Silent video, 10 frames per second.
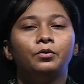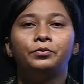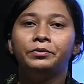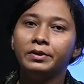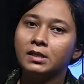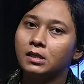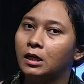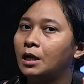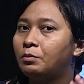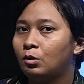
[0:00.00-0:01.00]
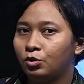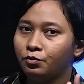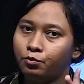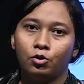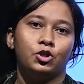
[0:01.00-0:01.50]
we will study about the
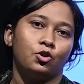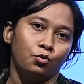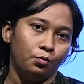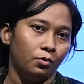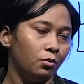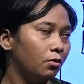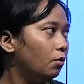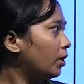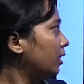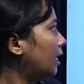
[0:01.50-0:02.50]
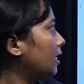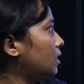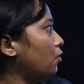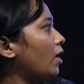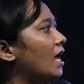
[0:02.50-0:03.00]
first group, okay, that is
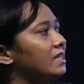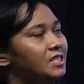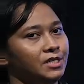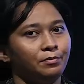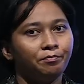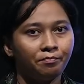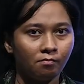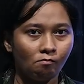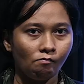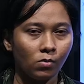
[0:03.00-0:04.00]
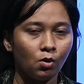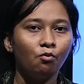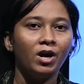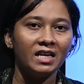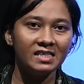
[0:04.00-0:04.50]
your algae.
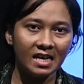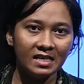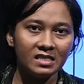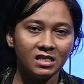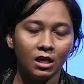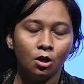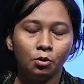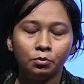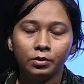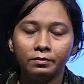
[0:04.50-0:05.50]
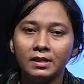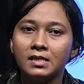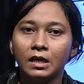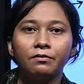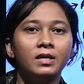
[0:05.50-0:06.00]
What is algae? We will
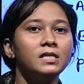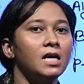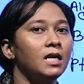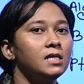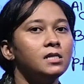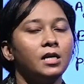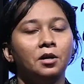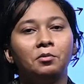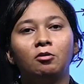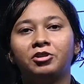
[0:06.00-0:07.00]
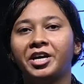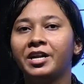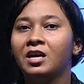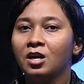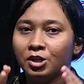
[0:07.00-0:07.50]
sequentially study about their
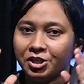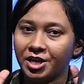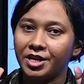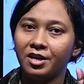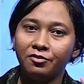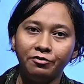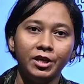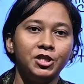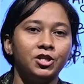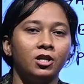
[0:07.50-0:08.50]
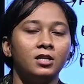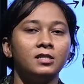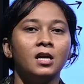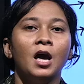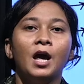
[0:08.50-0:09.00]
general
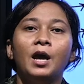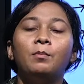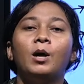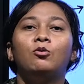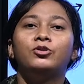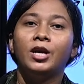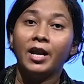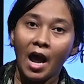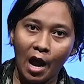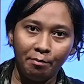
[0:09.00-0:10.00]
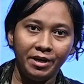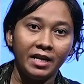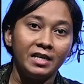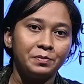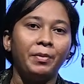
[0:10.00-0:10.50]
features, about their
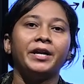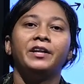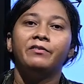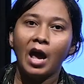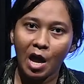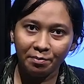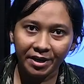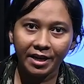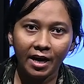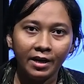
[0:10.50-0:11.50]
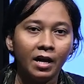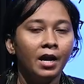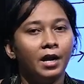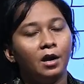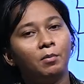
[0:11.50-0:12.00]
habitat, respective habitat,
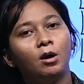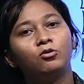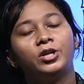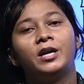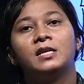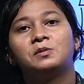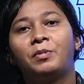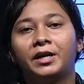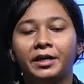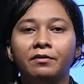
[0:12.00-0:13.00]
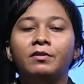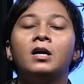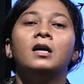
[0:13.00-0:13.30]
about their respective